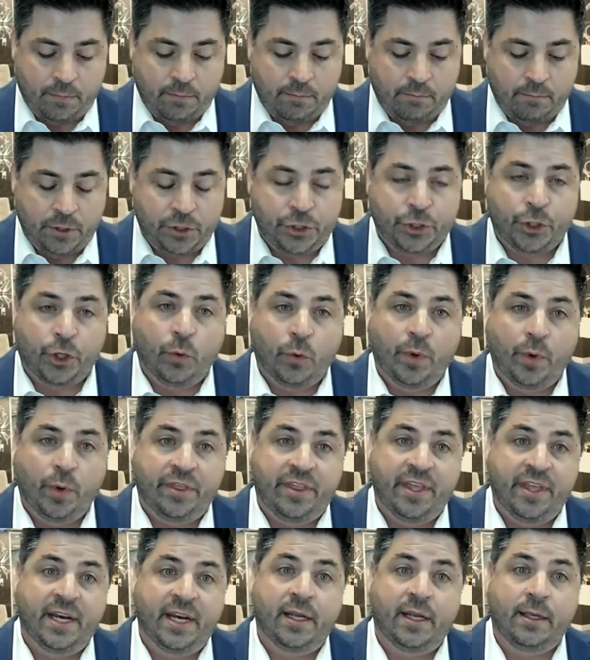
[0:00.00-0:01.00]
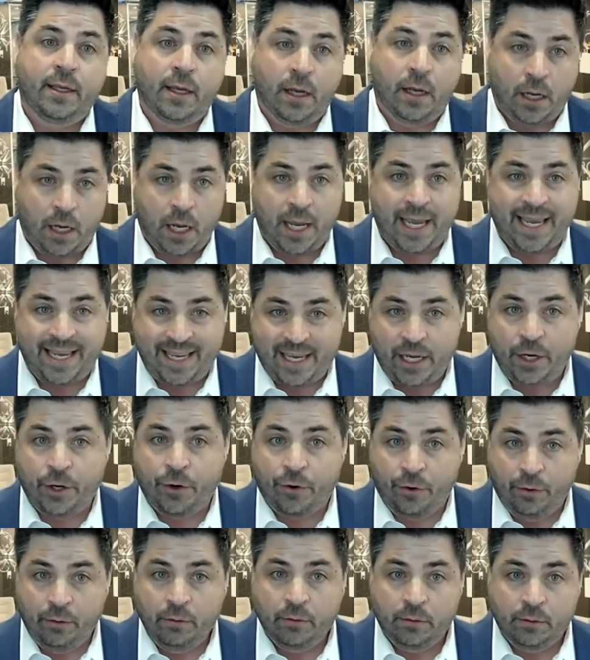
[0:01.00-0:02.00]
mature within a
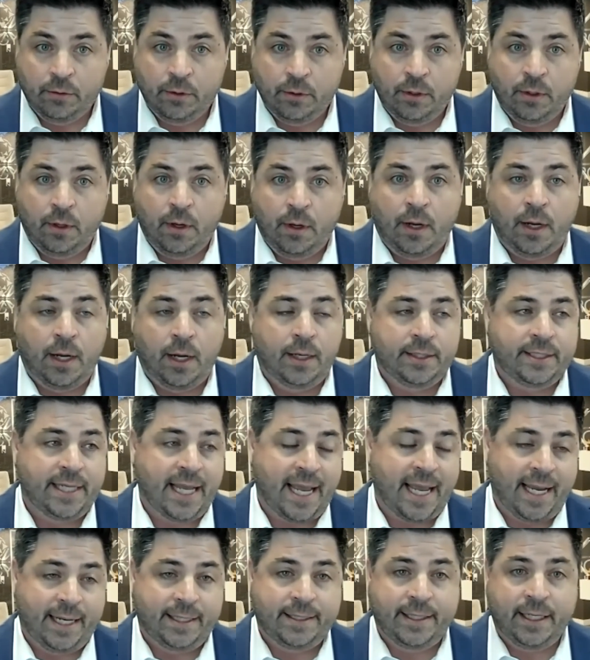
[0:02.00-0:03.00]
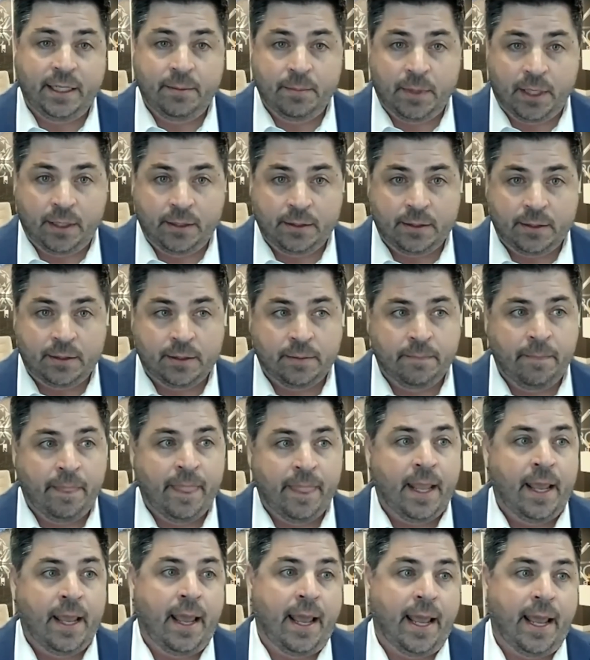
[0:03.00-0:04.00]
year to 18 months.
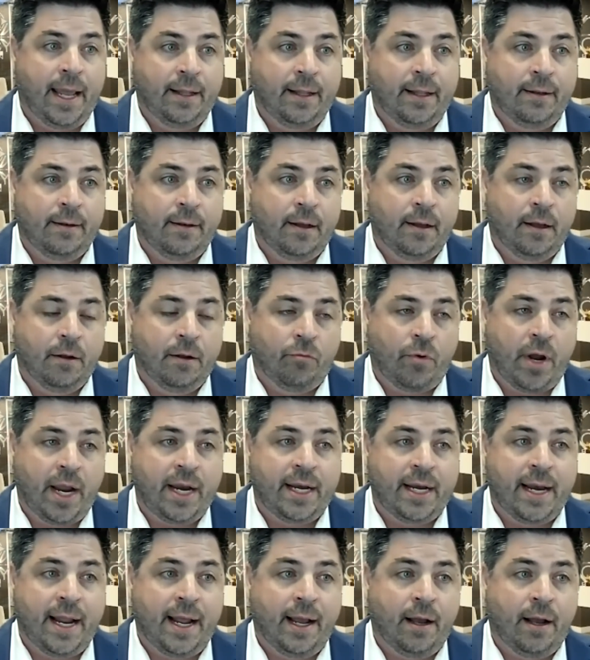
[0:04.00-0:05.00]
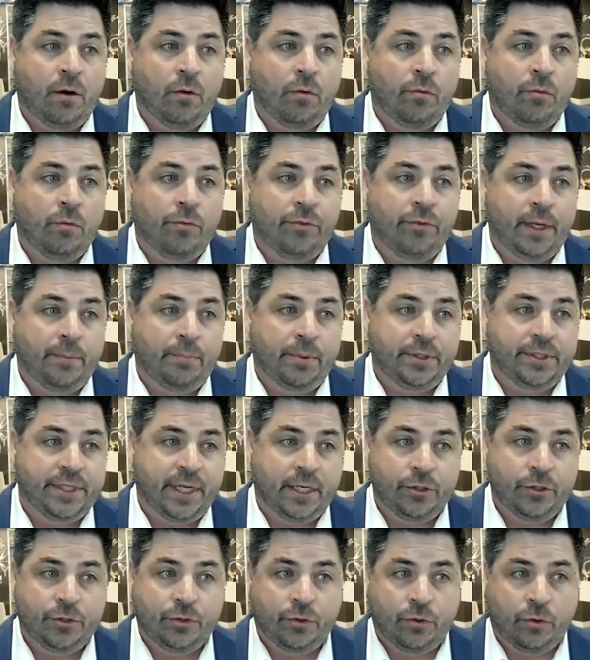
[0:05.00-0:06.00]
And right now, the
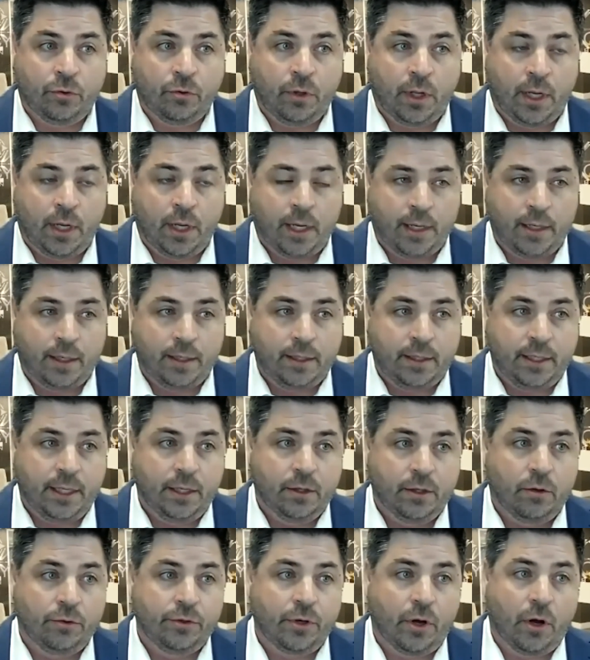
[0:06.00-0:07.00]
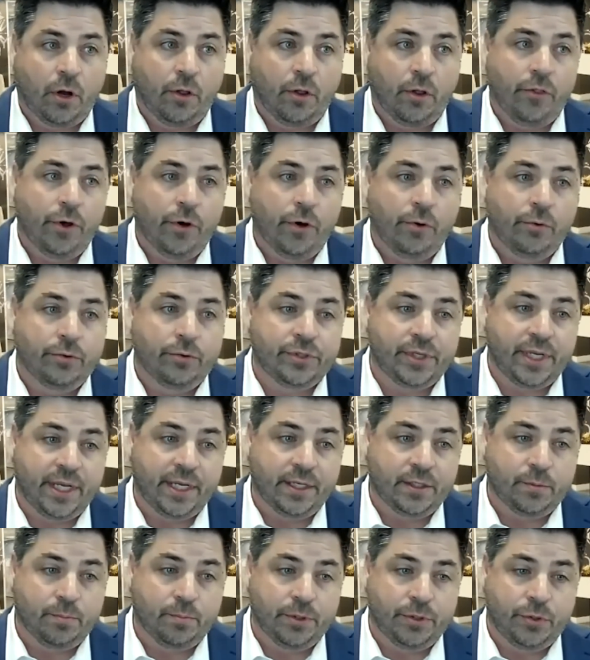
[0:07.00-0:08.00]
potential yield on those
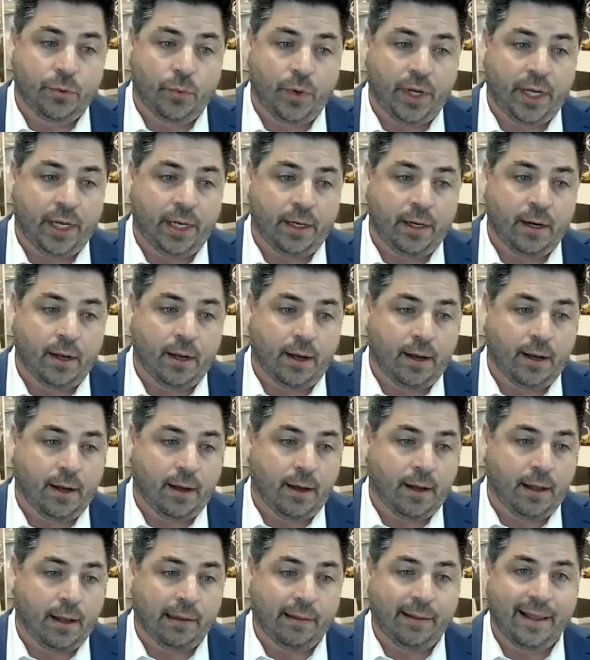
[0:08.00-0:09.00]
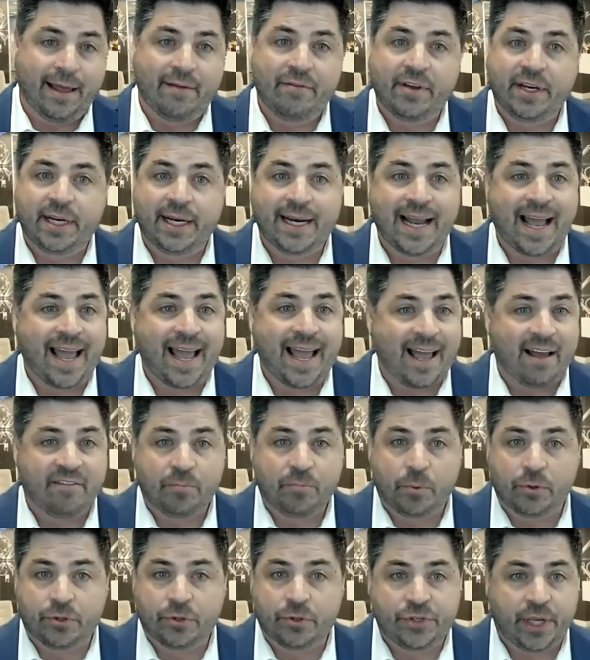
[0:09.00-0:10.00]
is between 11.5%
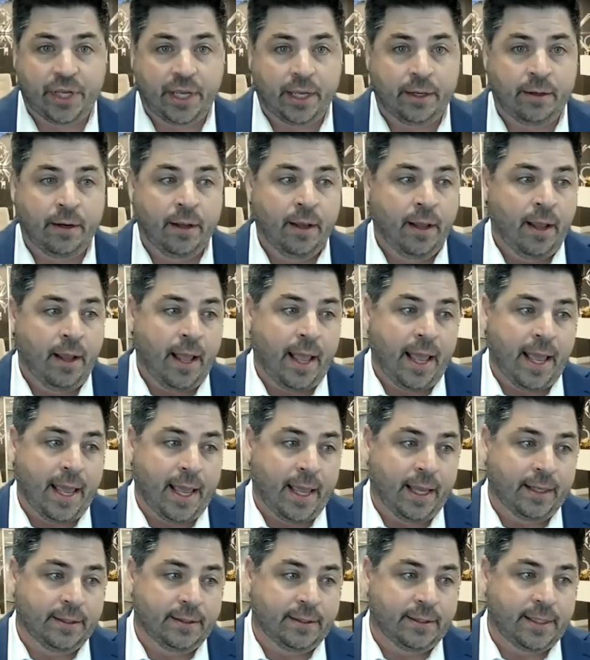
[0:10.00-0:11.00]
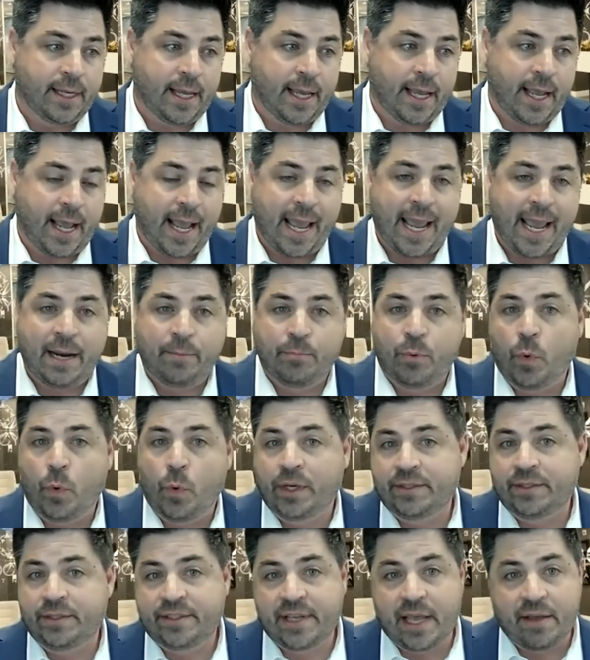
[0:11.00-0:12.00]
and say
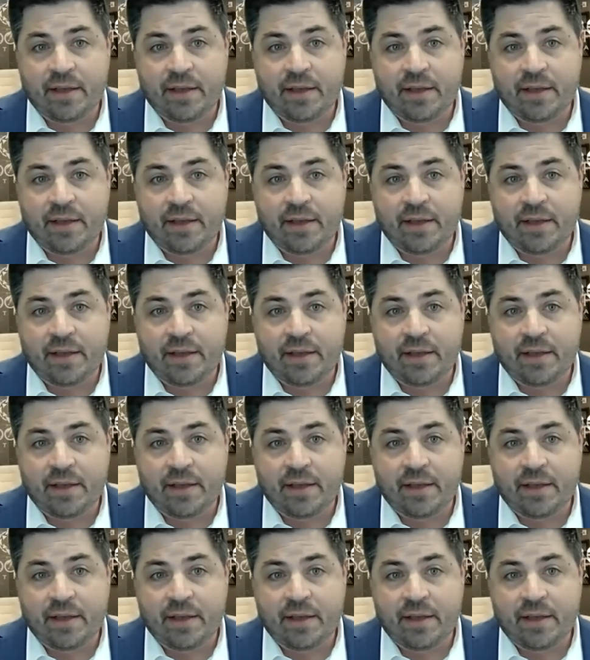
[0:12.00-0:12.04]
8.7%.